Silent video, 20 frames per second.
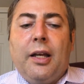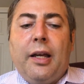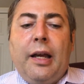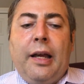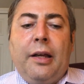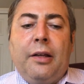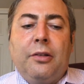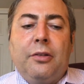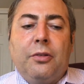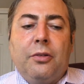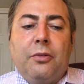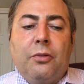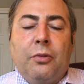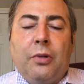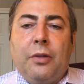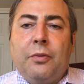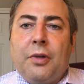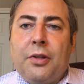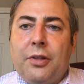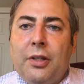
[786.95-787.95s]
And
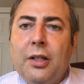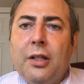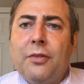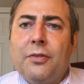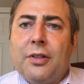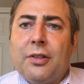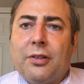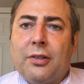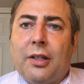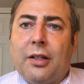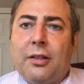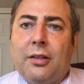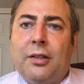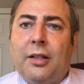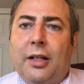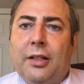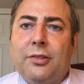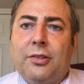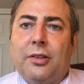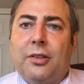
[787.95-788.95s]
when we think of this
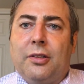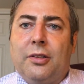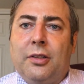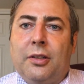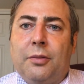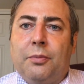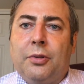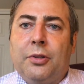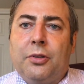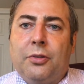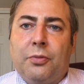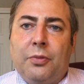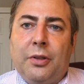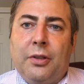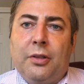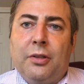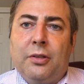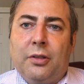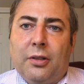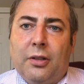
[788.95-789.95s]
psychologically
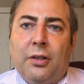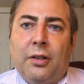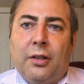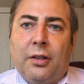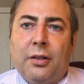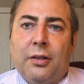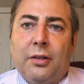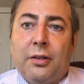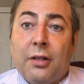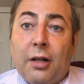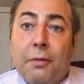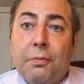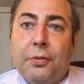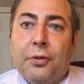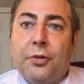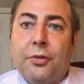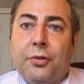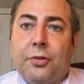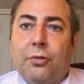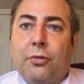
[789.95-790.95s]
between uh,
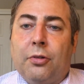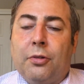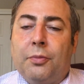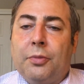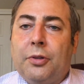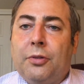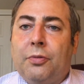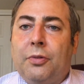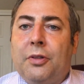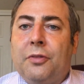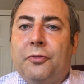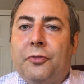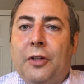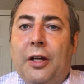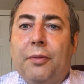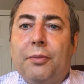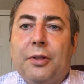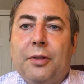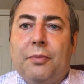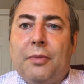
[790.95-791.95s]
couples or between
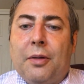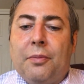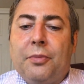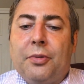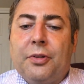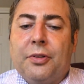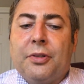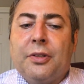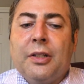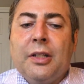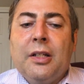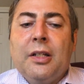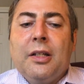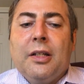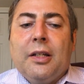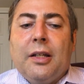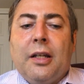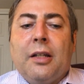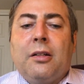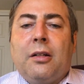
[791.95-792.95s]
family members,
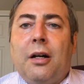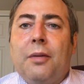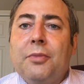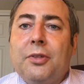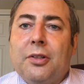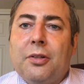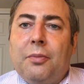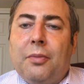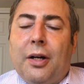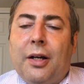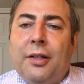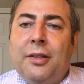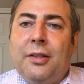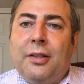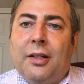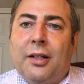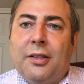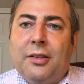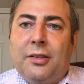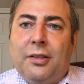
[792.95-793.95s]
it comes to mind
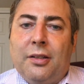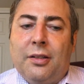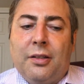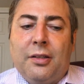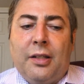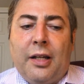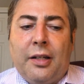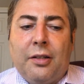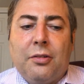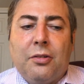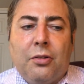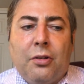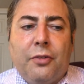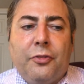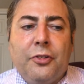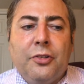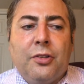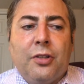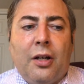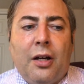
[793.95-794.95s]
the idea that
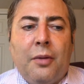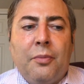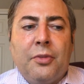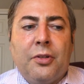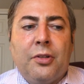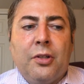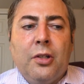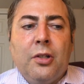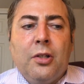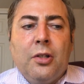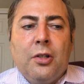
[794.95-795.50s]
oftentimes